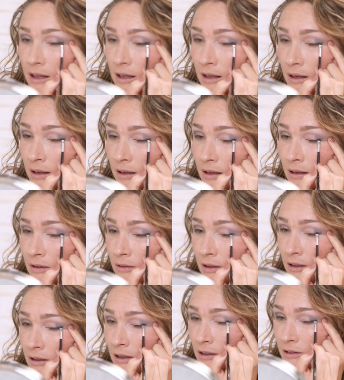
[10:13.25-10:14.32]
then you
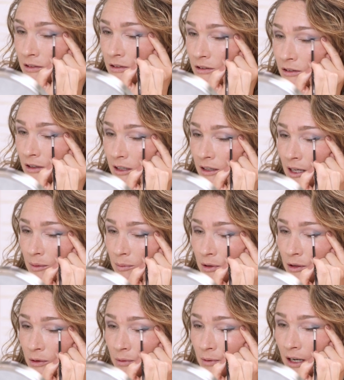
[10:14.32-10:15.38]
can concentrate that
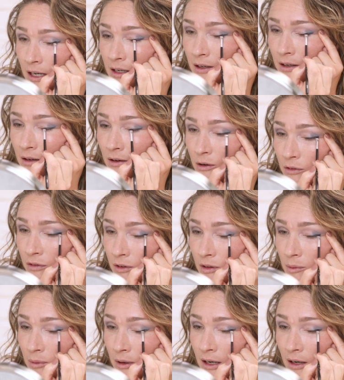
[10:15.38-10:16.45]
blue right over
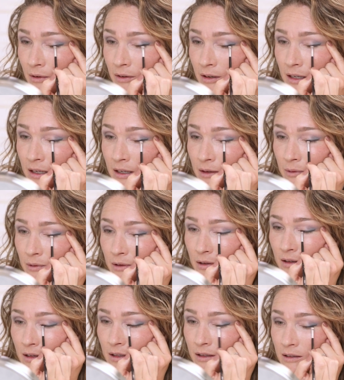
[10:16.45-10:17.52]
the brown and it
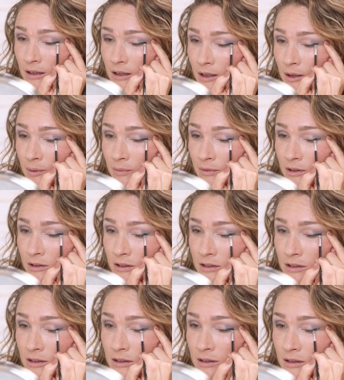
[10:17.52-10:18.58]
will um,
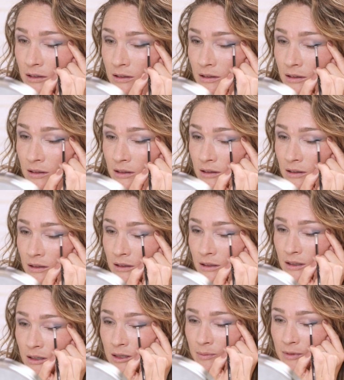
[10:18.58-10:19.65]
just
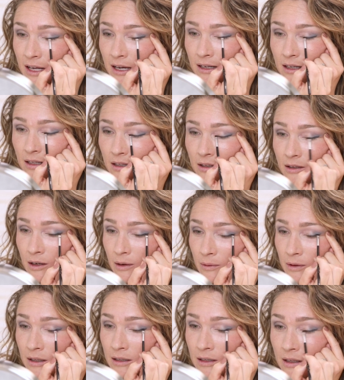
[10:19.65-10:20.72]
keep that color
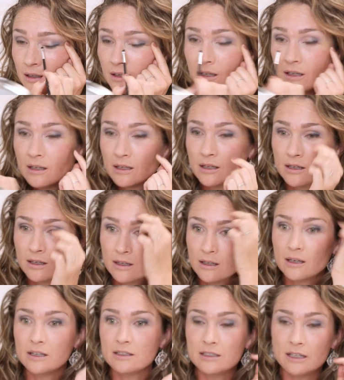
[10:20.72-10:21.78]
going and
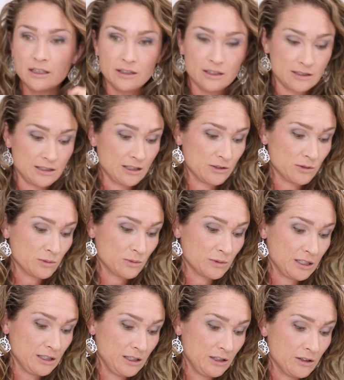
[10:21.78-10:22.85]
I tell you this has a
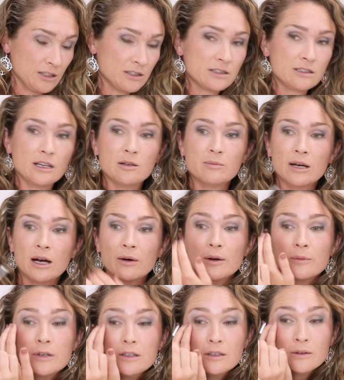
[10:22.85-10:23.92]
really great staying
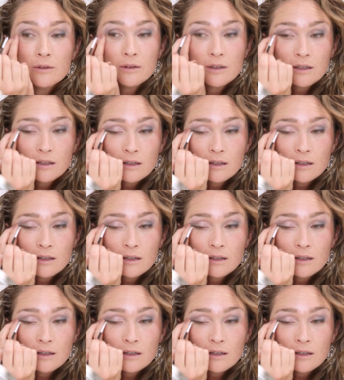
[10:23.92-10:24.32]
power when you